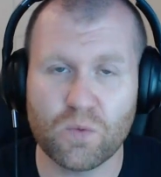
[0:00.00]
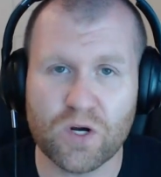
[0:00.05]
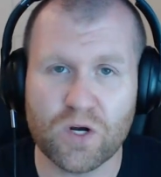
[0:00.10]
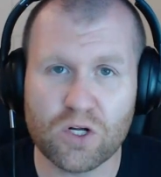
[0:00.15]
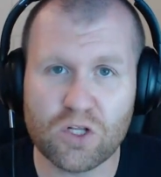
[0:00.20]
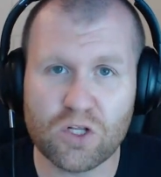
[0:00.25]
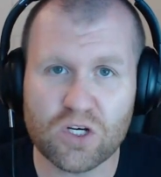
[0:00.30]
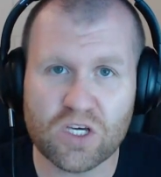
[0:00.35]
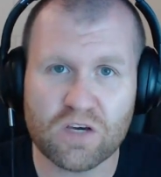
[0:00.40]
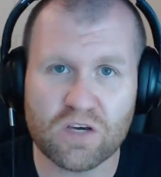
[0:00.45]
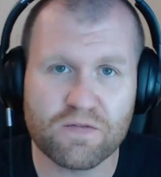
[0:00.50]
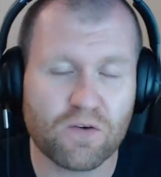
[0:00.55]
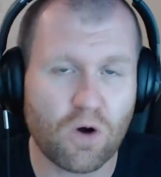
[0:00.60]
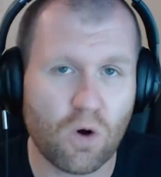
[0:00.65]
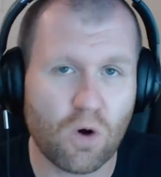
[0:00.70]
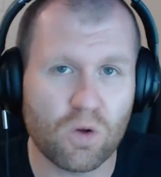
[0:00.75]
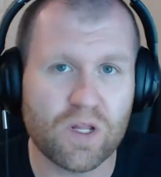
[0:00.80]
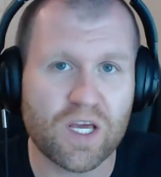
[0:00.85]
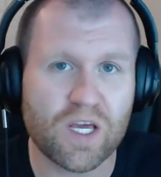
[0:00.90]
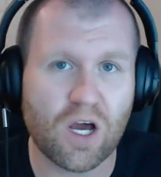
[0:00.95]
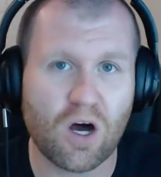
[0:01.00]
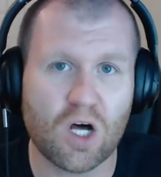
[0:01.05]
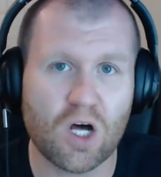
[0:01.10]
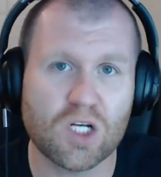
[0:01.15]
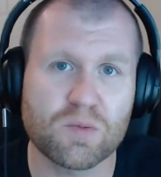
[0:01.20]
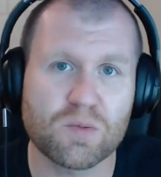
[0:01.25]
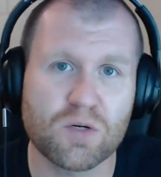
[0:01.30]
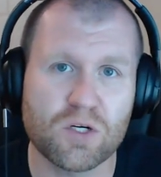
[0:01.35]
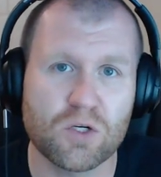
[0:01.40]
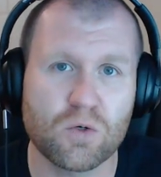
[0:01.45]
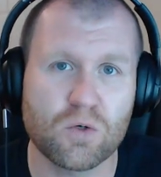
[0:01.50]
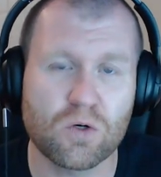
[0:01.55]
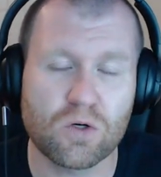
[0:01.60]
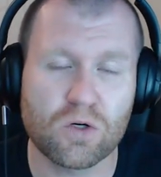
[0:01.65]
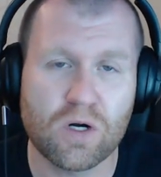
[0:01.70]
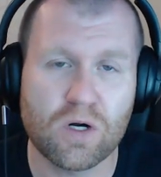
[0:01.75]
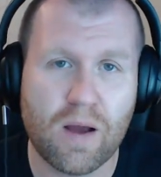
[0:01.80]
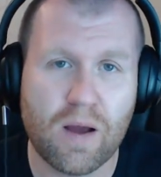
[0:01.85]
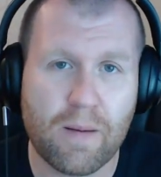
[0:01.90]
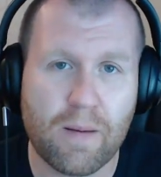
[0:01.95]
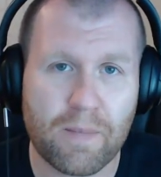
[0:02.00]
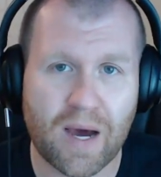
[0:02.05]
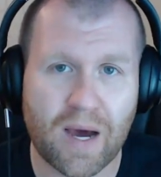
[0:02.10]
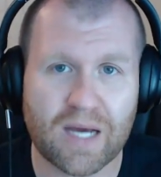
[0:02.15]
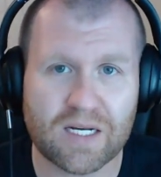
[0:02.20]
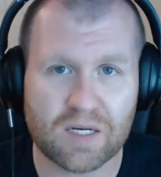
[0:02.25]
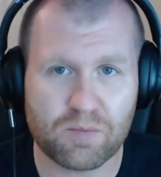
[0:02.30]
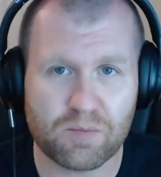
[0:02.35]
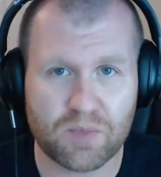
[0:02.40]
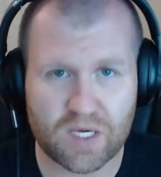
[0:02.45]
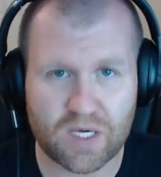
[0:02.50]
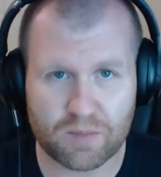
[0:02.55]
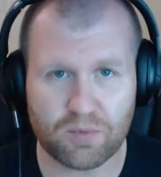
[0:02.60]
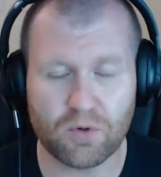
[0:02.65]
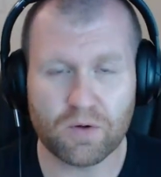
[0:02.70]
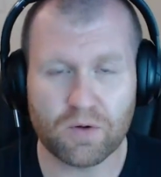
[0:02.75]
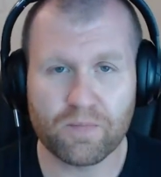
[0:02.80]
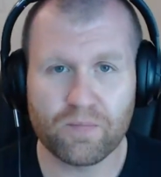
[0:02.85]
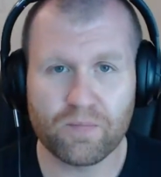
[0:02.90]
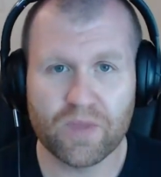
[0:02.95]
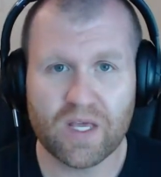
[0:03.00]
We're looking for only entrepreneur minded people.